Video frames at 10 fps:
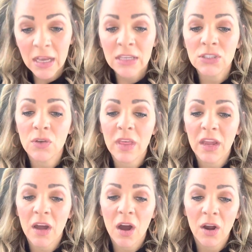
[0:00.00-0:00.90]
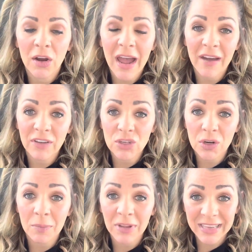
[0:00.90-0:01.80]
So they are having
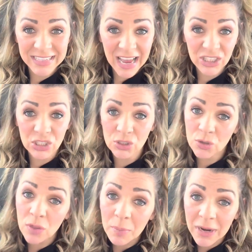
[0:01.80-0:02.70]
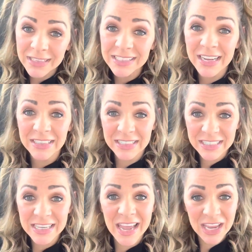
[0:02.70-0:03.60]
trouble attaching to the breast and
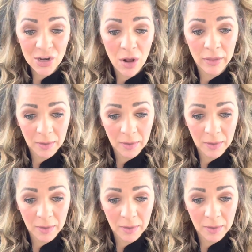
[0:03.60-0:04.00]
staying on the